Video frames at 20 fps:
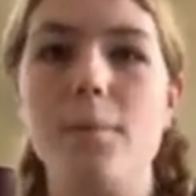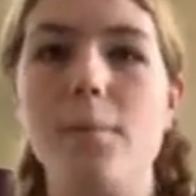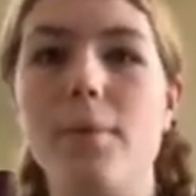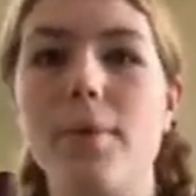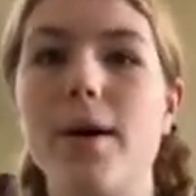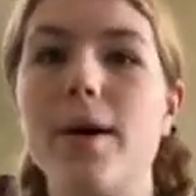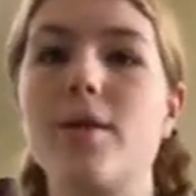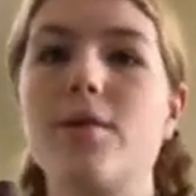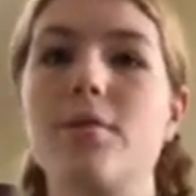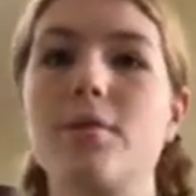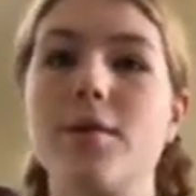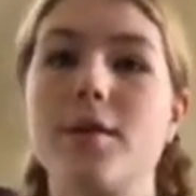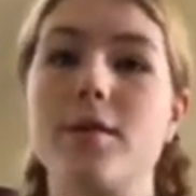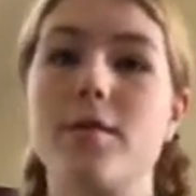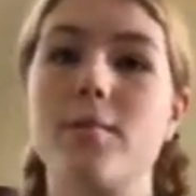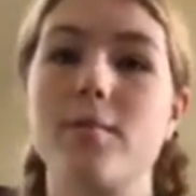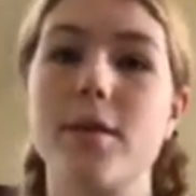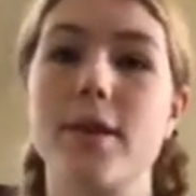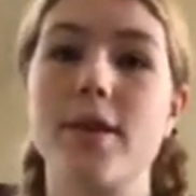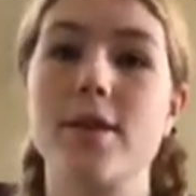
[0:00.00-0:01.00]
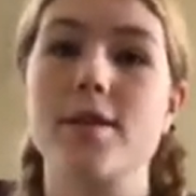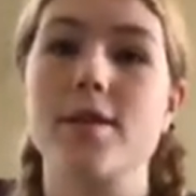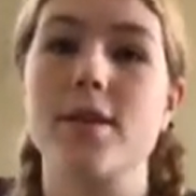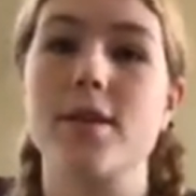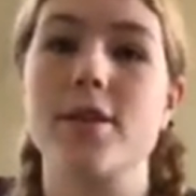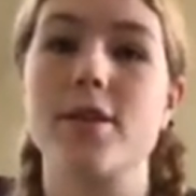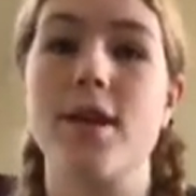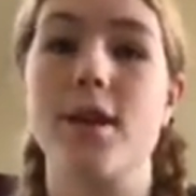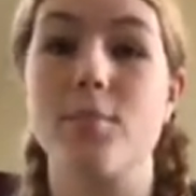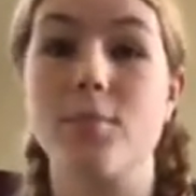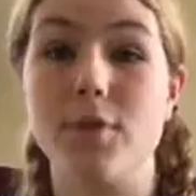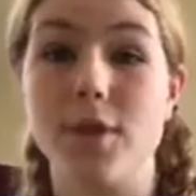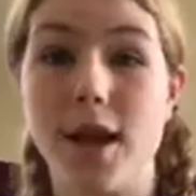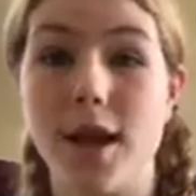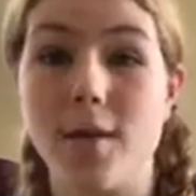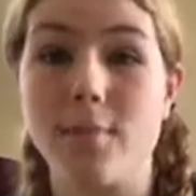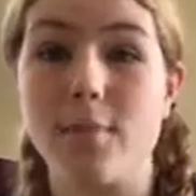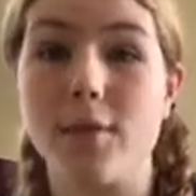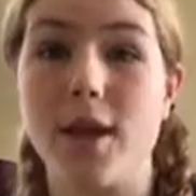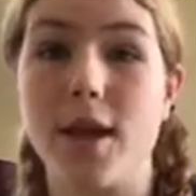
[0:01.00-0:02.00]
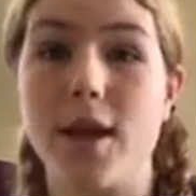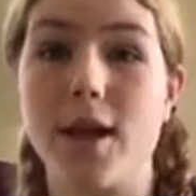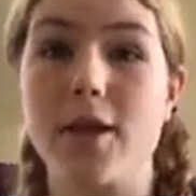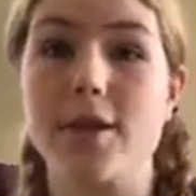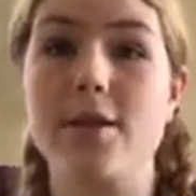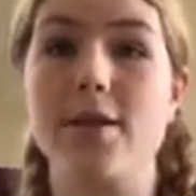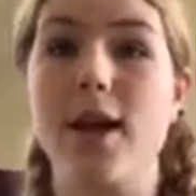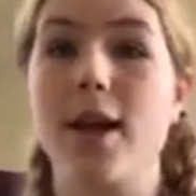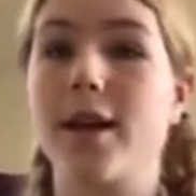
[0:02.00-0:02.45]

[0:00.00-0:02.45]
But with me, since I'm not blind,